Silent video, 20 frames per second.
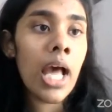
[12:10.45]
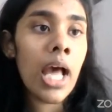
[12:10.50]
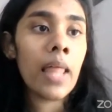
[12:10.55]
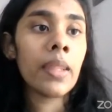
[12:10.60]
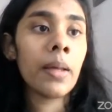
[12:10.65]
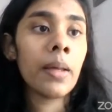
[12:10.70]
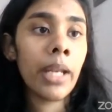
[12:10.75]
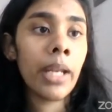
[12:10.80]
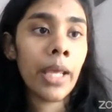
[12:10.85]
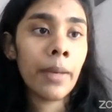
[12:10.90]

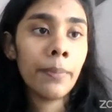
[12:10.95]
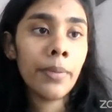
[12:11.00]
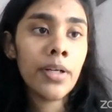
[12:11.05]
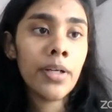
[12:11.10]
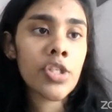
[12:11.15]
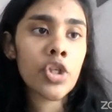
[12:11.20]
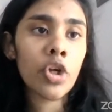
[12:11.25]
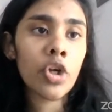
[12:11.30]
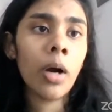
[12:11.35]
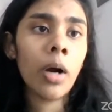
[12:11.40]
The
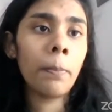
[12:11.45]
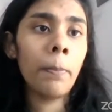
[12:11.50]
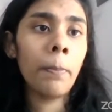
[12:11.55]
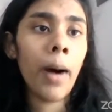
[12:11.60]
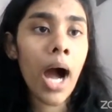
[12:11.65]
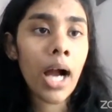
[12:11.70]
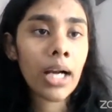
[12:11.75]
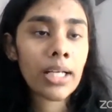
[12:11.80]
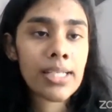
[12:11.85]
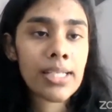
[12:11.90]
neighbor's dog
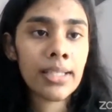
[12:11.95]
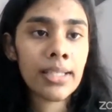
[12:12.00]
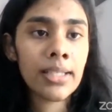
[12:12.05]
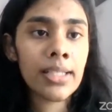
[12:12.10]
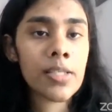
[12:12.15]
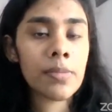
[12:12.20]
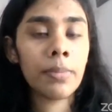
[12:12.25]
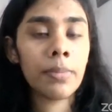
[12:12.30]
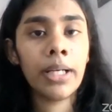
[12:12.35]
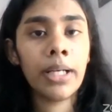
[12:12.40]
barked
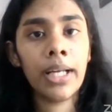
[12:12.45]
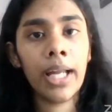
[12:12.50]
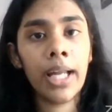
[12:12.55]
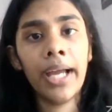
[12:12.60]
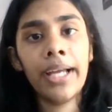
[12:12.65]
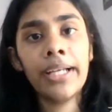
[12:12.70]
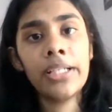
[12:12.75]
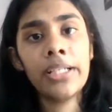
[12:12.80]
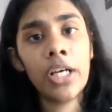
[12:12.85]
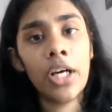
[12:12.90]
since
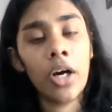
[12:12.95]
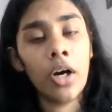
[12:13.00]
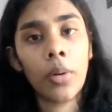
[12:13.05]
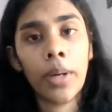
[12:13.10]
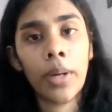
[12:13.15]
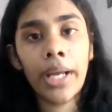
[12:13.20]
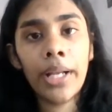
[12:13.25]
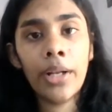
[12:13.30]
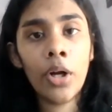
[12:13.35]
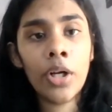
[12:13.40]
midnight.
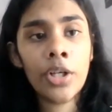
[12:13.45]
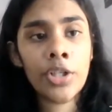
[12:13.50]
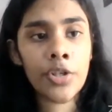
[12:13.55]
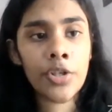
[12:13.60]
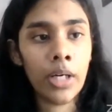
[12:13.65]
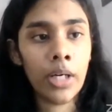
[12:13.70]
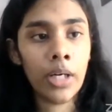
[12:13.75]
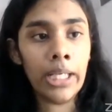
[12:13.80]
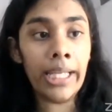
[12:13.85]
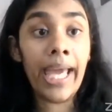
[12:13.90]
Okay, not
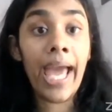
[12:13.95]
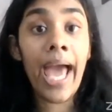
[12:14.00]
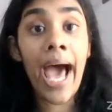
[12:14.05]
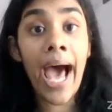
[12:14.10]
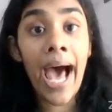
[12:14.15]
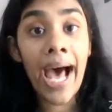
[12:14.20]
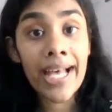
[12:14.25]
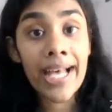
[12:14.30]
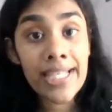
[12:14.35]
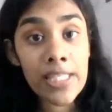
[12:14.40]
really.
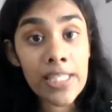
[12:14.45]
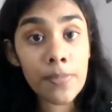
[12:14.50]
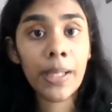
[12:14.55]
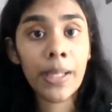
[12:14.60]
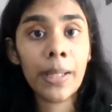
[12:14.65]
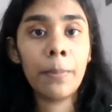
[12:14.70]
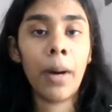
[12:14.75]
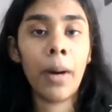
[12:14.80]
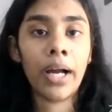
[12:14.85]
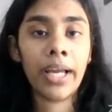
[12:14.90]
Has
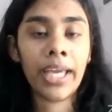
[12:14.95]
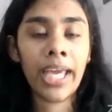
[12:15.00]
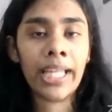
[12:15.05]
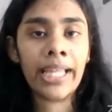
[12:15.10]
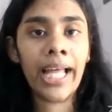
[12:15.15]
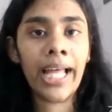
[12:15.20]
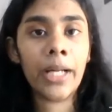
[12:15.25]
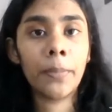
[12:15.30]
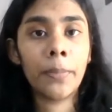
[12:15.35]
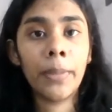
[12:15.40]
been barking.
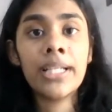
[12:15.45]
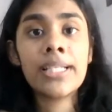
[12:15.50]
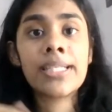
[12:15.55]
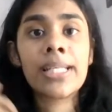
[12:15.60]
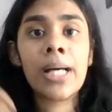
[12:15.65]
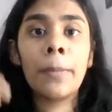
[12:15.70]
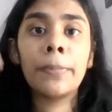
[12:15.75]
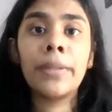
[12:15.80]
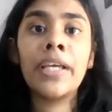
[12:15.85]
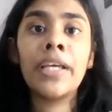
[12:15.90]
That means
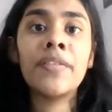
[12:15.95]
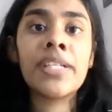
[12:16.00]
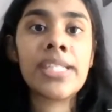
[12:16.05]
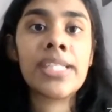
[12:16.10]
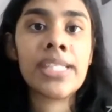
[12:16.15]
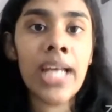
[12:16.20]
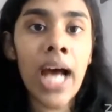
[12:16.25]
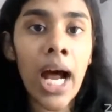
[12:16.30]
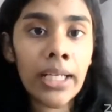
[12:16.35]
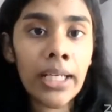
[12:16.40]
something which
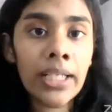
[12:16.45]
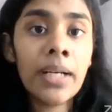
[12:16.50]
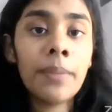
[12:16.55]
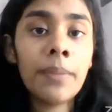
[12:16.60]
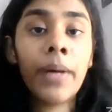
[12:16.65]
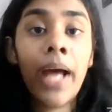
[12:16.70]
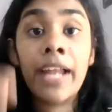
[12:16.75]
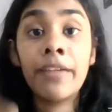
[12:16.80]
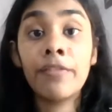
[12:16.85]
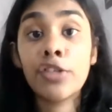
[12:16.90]

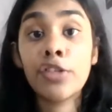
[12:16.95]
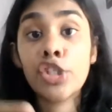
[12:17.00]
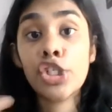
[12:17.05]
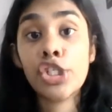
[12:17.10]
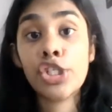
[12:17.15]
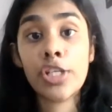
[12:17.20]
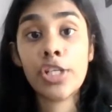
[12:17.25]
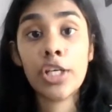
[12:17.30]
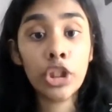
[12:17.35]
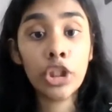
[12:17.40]
started and which
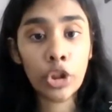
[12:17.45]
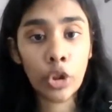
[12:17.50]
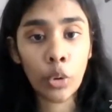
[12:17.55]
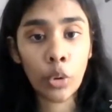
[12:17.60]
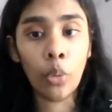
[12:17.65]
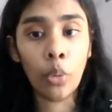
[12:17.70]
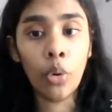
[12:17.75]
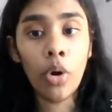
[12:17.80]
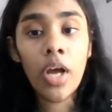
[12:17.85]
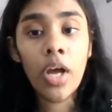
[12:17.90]
is still
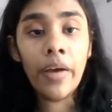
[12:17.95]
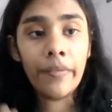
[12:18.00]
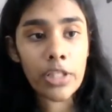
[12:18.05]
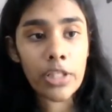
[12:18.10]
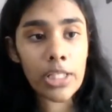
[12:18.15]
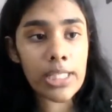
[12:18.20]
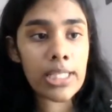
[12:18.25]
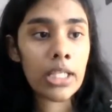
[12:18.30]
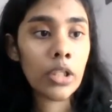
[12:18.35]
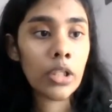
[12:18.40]
true, which
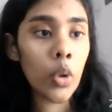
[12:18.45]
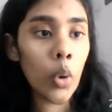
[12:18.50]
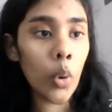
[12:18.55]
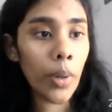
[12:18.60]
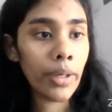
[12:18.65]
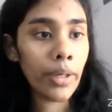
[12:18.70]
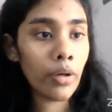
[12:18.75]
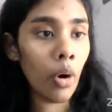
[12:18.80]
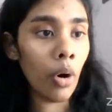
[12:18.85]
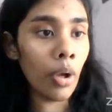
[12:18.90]
is still
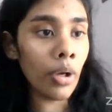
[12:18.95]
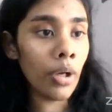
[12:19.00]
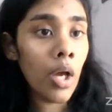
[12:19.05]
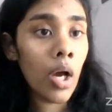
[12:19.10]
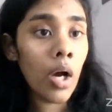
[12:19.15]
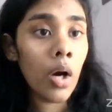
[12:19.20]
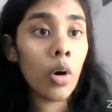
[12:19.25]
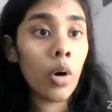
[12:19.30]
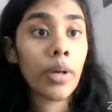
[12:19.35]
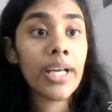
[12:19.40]
going on.
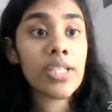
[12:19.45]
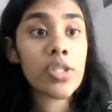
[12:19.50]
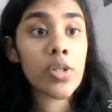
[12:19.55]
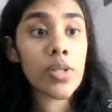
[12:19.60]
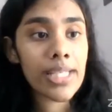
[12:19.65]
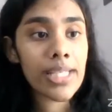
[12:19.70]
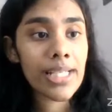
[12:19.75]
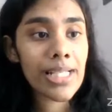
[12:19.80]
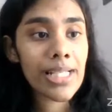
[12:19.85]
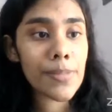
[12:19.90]
Okay, so
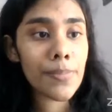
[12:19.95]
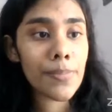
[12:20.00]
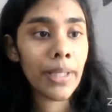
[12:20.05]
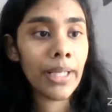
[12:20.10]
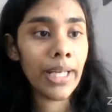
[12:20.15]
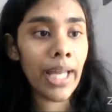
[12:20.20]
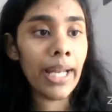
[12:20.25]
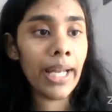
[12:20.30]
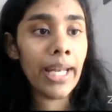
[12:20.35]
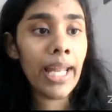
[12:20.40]
since
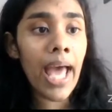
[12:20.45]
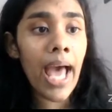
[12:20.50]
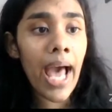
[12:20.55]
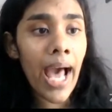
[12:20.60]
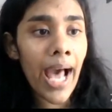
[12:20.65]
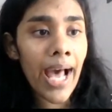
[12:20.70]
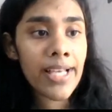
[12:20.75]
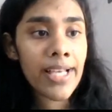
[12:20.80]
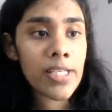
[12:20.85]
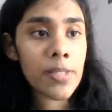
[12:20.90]
midnight.
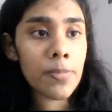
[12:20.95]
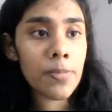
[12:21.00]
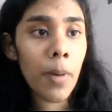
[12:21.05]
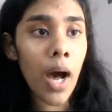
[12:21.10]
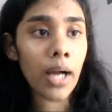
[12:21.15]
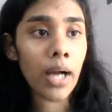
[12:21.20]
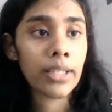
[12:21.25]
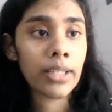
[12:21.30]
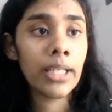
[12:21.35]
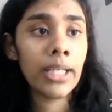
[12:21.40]
Has
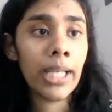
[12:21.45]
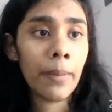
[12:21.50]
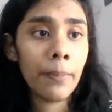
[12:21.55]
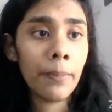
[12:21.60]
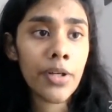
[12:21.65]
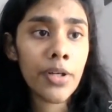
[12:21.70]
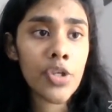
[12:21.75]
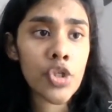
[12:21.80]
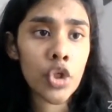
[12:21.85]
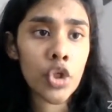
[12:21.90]
barked. The
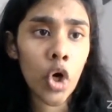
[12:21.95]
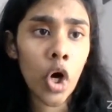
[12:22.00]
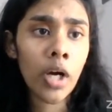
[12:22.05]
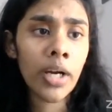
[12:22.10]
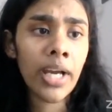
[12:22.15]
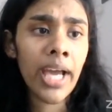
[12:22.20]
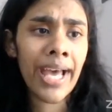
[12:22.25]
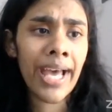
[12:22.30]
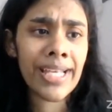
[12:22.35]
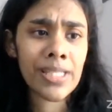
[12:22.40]
neighbor's dog
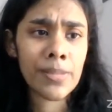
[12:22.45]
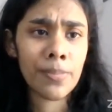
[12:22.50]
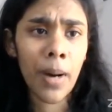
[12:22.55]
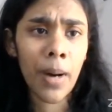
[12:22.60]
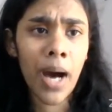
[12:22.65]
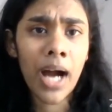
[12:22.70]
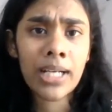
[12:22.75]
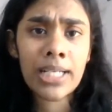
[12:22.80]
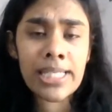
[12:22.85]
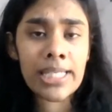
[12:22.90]
has
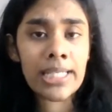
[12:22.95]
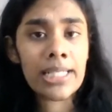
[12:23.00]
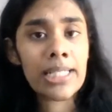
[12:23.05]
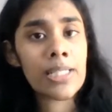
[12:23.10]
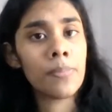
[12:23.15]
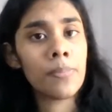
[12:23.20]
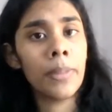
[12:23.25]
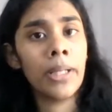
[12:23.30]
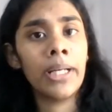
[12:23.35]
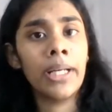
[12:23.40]
barked
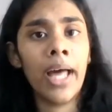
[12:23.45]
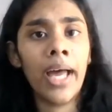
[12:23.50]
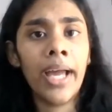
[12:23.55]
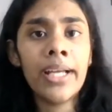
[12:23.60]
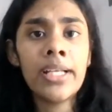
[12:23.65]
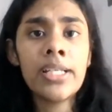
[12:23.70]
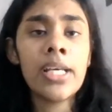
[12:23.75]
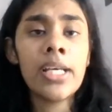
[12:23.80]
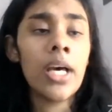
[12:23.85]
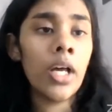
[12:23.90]
since
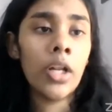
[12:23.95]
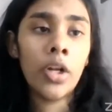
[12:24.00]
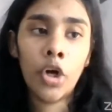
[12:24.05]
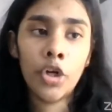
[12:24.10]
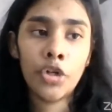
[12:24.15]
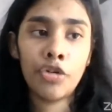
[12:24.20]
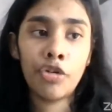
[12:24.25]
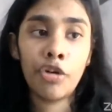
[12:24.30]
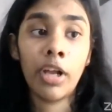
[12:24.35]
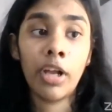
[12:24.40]
midnight.
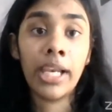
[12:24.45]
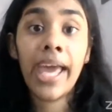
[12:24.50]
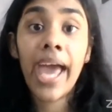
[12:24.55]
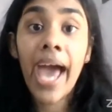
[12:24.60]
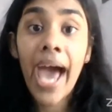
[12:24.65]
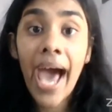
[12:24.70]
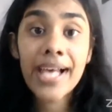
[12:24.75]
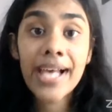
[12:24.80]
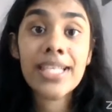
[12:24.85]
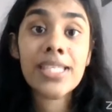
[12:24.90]
Not really.
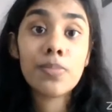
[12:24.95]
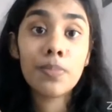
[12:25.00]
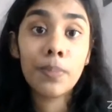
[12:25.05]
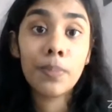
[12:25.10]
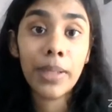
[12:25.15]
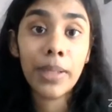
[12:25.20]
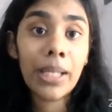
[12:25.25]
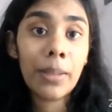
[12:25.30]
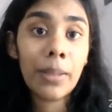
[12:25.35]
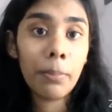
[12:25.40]
Has
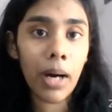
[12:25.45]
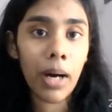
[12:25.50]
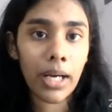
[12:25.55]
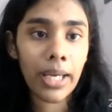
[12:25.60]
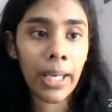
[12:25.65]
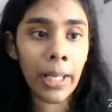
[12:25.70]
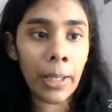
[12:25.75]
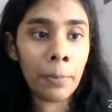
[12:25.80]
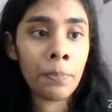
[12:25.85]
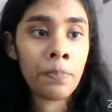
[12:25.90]
been
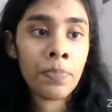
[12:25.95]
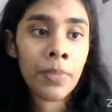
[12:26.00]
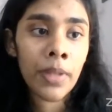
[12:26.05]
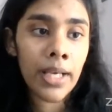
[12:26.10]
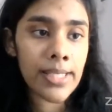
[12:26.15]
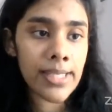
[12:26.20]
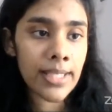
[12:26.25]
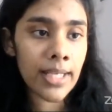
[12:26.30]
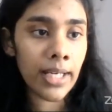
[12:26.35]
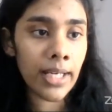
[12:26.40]
barking
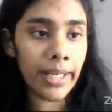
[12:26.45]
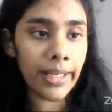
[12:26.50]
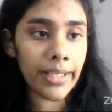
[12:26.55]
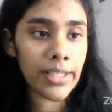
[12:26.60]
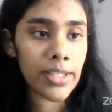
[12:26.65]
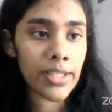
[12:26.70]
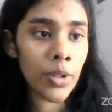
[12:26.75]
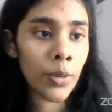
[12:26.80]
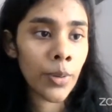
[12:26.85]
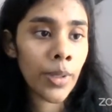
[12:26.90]
is
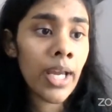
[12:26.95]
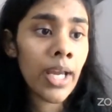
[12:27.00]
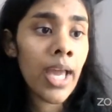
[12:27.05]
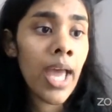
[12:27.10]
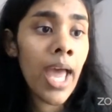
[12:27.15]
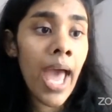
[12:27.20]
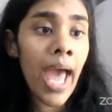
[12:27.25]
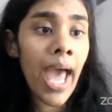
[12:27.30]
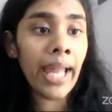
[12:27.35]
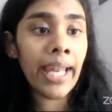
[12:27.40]
correct.
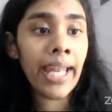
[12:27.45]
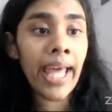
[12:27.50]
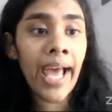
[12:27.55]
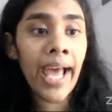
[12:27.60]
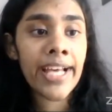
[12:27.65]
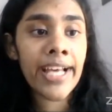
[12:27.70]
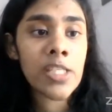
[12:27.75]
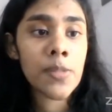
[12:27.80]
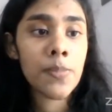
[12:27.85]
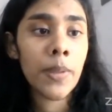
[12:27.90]
Okay, and
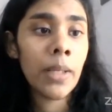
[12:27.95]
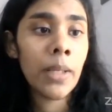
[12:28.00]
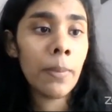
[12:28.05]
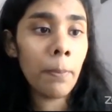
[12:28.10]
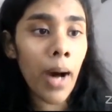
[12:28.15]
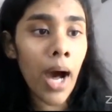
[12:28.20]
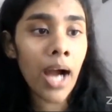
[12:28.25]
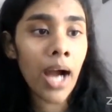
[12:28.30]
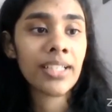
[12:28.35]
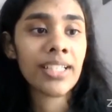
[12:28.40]
has
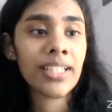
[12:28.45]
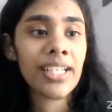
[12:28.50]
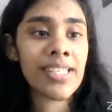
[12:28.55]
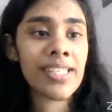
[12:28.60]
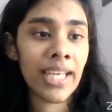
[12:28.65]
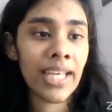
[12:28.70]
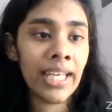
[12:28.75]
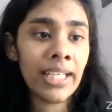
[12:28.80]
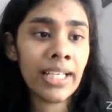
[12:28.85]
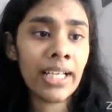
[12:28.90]
been barked
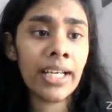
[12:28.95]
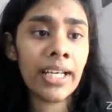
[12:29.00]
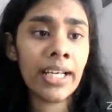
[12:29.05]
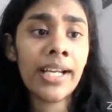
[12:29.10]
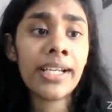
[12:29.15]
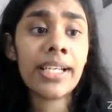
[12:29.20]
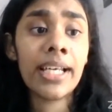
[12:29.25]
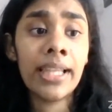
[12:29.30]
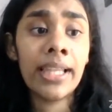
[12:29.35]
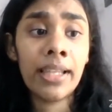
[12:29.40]
is
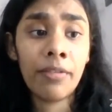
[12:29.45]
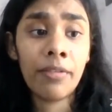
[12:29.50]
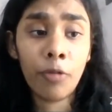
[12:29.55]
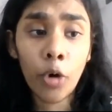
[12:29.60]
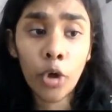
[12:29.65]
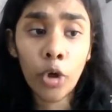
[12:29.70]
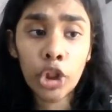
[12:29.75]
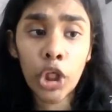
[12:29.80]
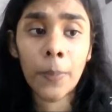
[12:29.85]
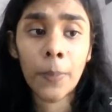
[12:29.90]
incorrect. In the
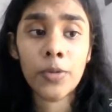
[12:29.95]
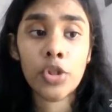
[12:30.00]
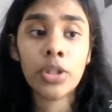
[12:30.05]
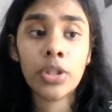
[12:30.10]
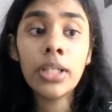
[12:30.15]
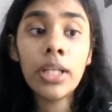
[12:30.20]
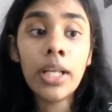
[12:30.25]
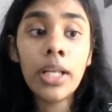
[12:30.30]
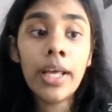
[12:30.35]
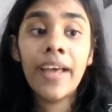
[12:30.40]
fourth
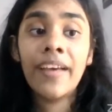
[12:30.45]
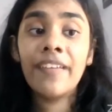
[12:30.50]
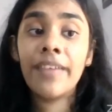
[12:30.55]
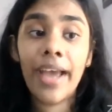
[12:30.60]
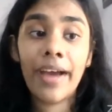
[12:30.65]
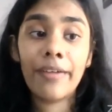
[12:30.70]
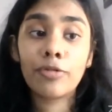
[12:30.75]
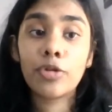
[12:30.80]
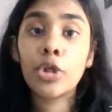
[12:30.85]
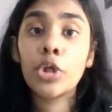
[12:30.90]
option,
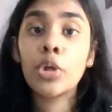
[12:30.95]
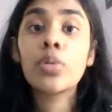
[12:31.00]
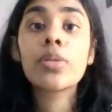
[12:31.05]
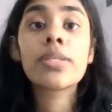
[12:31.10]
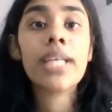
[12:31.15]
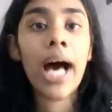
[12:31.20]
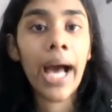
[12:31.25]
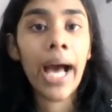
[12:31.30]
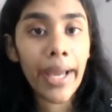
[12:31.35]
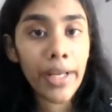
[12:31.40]
we have to
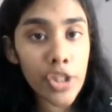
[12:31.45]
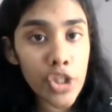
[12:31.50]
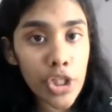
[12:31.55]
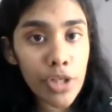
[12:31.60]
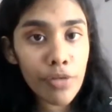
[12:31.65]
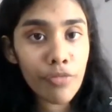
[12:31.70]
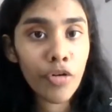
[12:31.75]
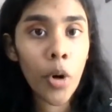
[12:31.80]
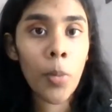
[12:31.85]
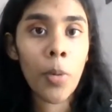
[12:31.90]
use
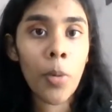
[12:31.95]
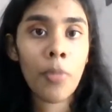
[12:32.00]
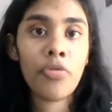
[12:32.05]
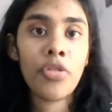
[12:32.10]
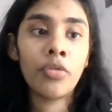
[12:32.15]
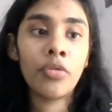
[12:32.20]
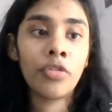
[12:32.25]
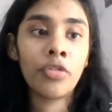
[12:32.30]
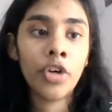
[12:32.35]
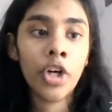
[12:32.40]
ing form of
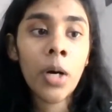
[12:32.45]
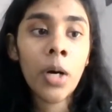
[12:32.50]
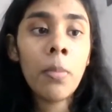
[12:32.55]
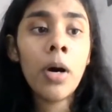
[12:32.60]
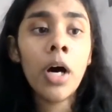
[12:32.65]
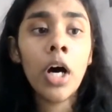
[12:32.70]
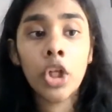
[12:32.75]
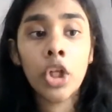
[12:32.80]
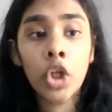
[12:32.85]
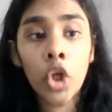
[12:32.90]
the
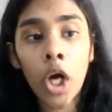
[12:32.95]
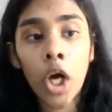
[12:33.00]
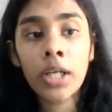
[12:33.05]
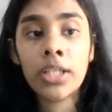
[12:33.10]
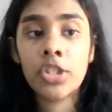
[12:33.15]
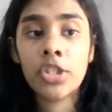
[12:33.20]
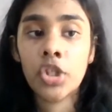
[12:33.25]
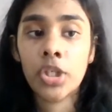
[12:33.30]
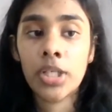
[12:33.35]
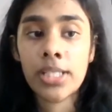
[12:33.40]
verb,
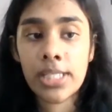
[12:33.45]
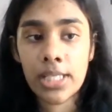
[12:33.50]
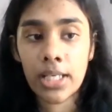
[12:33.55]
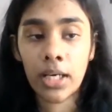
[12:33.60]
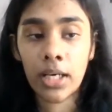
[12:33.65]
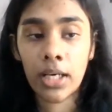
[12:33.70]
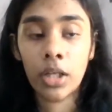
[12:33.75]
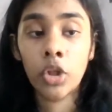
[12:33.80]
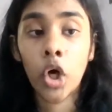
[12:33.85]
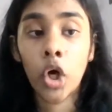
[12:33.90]
not just
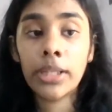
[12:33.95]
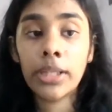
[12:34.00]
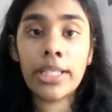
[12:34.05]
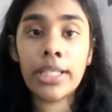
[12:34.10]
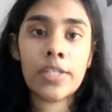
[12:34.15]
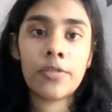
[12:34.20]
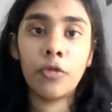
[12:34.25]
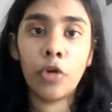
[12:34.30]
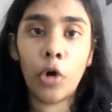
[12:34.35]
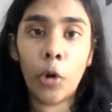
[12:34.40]
not
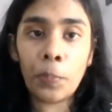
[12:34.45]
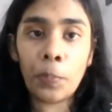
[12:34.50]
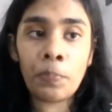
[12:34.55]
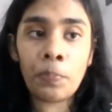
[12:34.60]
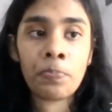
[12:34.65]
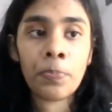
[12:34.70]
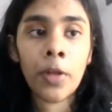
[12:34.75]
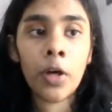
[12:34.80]
this form.